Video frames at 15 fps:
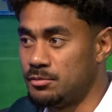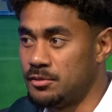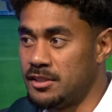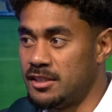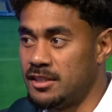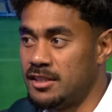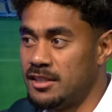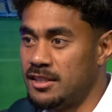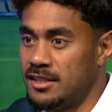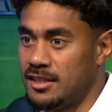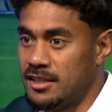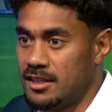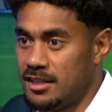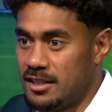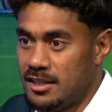where
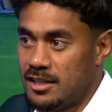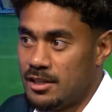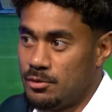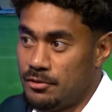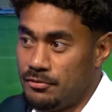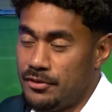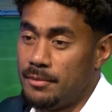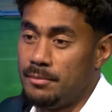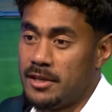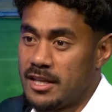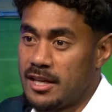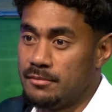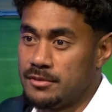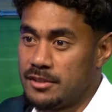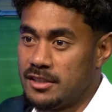family
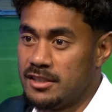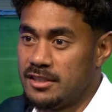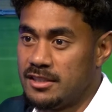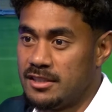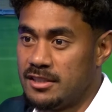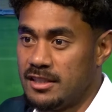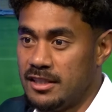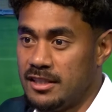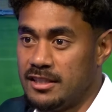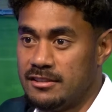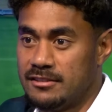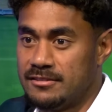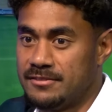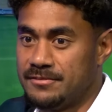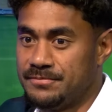comes in,
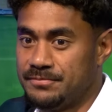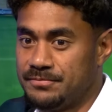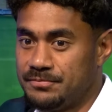and